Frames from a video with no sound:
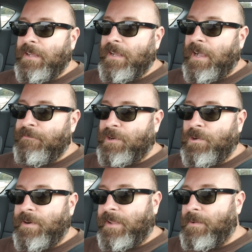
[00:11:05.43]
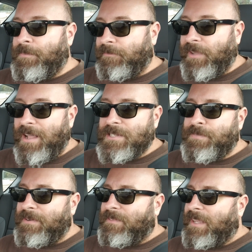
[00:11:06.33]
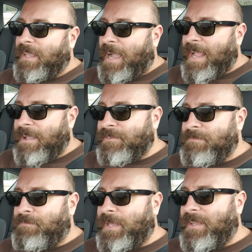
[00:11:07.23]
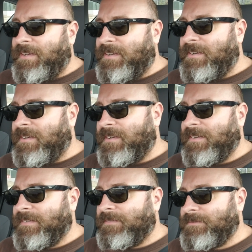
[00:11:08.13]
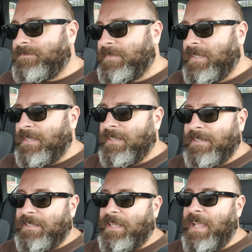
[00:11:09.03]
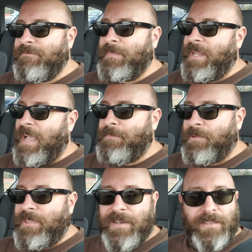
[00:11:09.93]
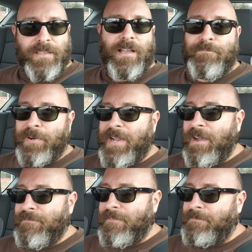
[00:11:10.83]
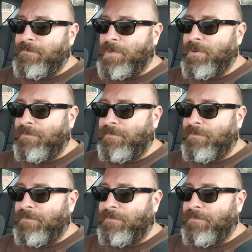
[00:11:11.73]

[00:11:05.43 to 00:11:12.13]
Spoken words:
I've recorded a couple vlogs, but really I haven't been happy with anything I've put out for moto